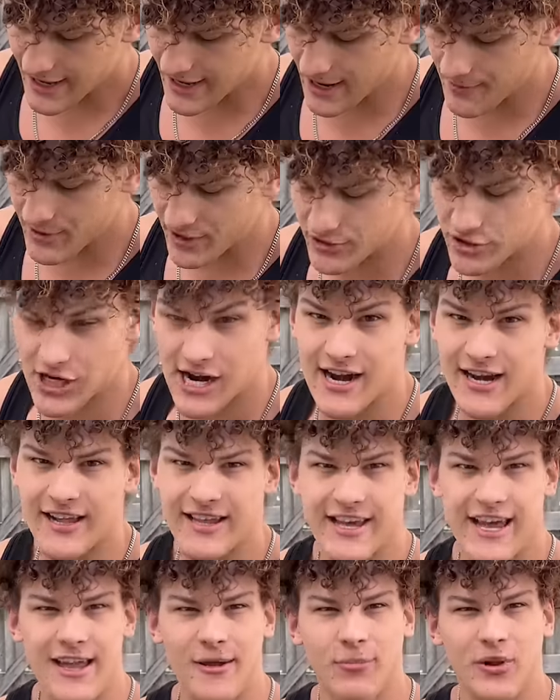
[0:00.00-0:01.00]
and I've been trying to
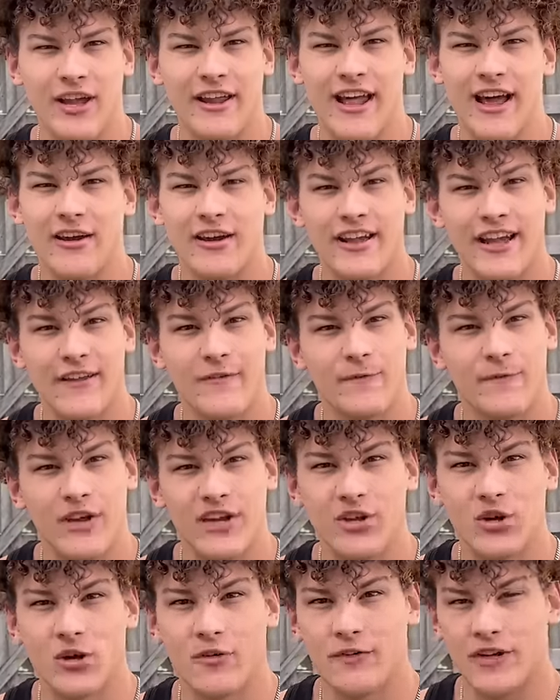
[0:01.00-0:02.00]
game plan how to get
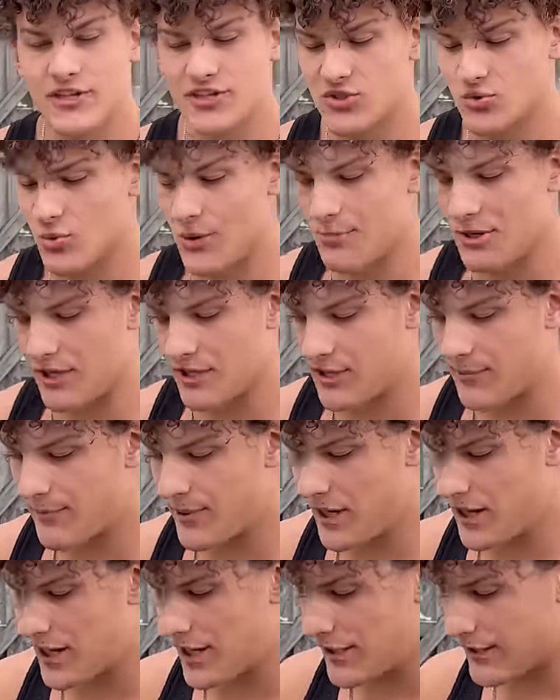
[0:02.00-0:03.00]
video of it swimming in the
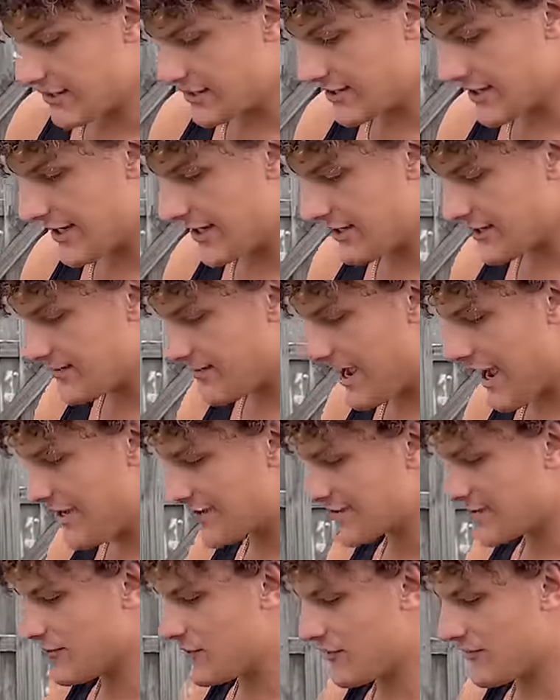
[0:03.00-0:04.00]
pond because it is
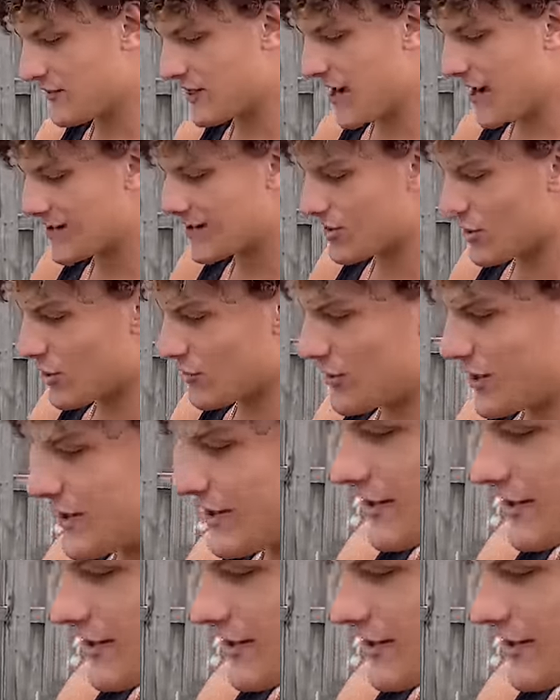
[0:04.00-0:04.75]
massive. But if you guys look right